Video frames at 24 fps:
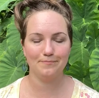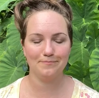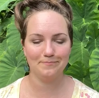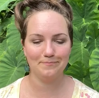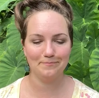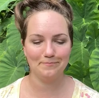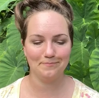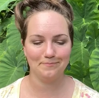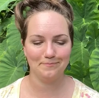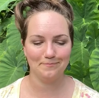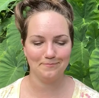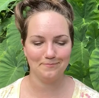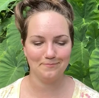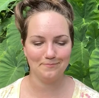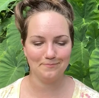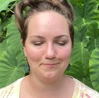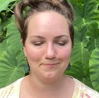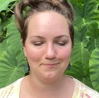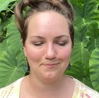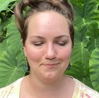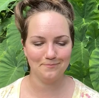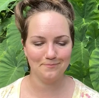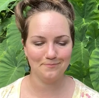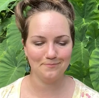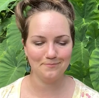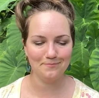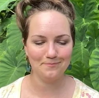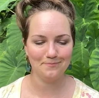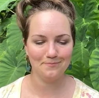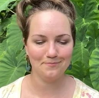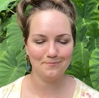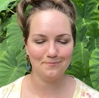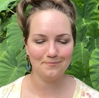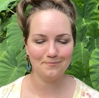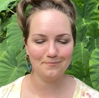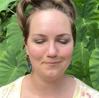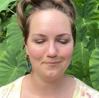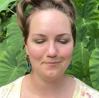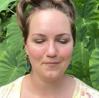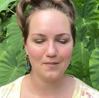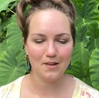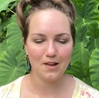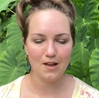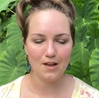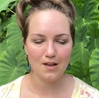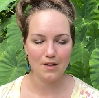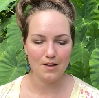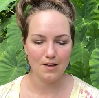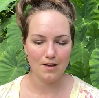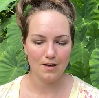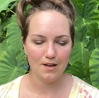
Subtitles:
Nobody speaks.